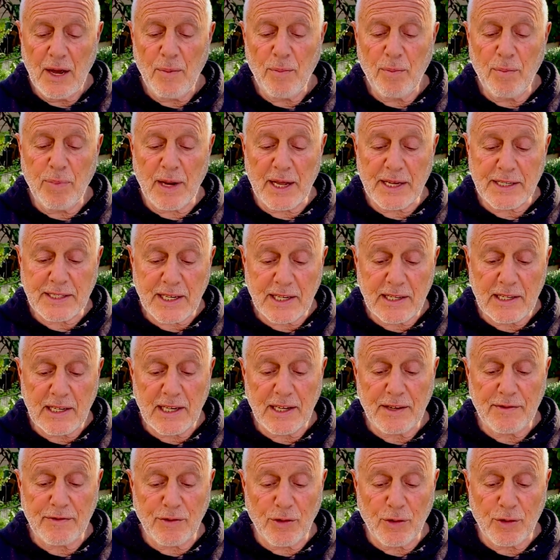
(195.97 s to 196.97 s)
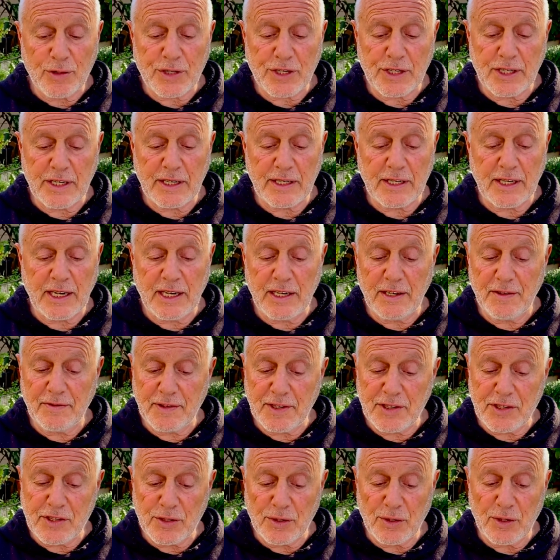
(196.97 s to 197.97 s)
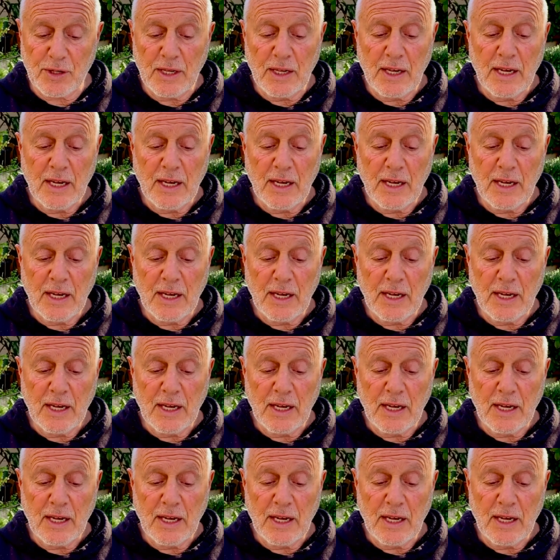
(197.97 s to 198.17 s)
blessedly fortunate individual